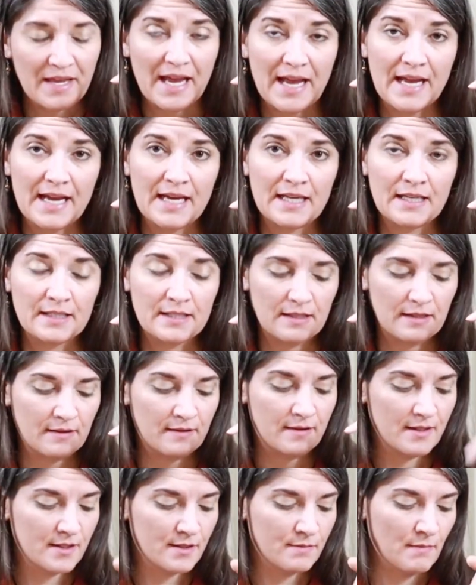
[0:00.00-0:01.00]
And
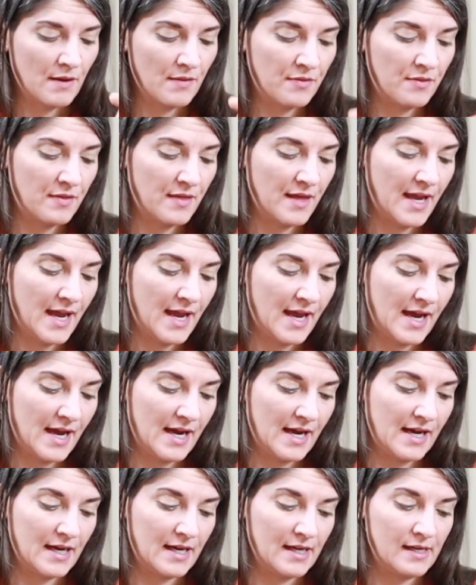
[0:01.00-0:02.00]
this month they
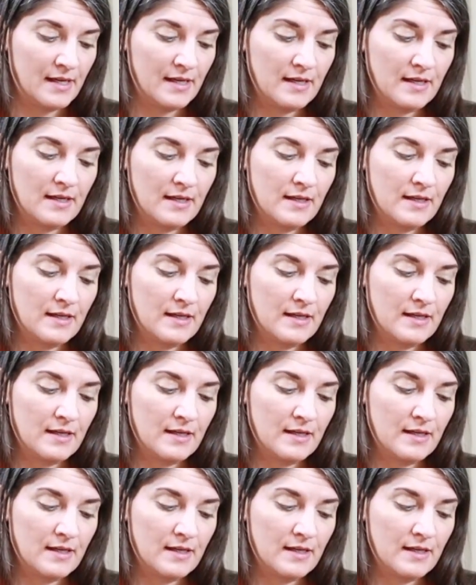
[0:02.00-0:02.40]
had